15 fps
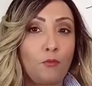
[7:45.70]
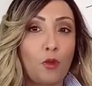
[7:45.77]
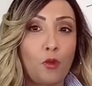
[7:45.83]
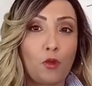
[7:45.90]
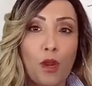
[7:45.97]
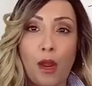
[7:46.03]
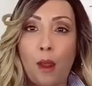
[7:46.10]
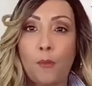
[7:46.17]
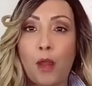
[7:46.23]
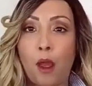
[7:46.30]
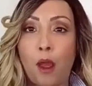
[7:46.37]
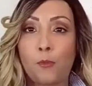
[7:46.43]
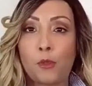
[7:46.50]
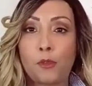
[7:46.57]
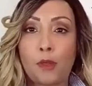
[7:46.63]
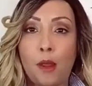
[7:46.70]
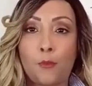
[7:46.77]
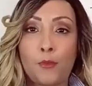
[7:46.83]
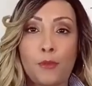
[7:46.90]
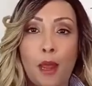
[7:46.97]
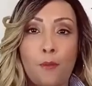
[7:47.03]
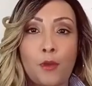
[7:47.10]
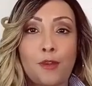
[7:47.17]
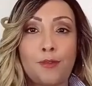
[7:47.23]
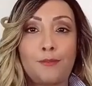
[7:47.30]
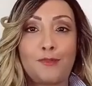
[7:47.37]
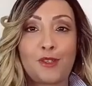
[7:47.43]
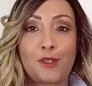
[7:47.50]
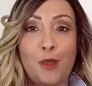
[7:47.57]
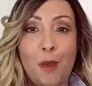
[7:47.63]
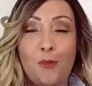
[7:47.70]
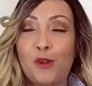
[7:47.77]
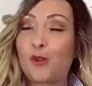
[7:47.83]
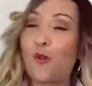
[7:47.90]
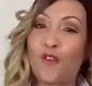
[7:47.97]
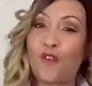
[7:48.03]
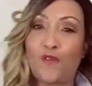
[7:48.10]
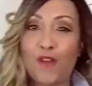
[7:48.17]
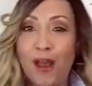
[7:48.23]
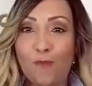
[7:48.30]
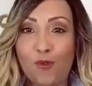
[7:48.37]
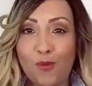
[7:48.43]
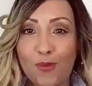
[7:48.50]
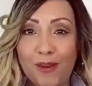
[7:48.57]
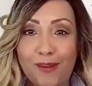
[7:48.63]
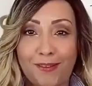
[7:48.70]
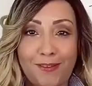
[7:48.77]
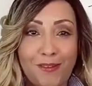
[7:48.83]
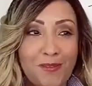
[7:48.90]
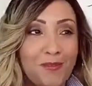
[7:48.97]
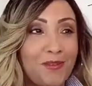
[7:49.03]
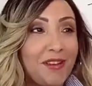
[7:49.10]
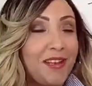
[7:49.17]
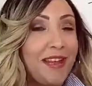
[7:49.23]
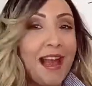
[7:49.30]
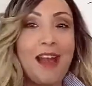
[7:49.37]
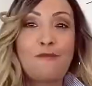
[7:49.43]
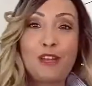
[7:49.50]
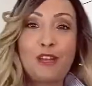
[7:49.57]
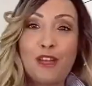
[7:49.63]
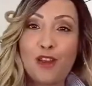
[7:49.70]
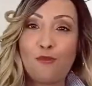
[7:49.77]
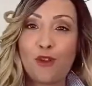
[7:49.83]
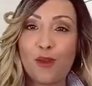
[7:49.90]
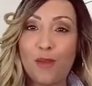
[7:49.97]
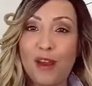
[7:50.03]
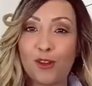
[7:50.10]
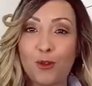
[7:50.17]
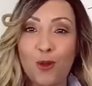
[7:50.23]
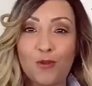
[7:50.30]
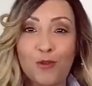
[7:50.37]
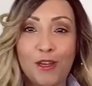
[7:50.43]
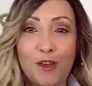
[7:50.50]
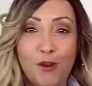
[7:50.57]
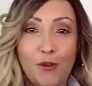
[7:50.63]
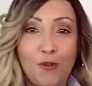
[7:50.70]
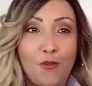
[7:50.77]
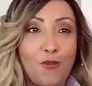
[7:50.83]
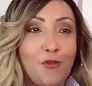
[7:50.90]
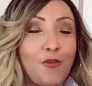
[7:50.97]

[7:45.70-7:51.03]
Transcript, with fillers: Okay, I'm I'm a, am i a, I'm gonna I'm gonna talk for five more minutes. I really didn't want to make a long video.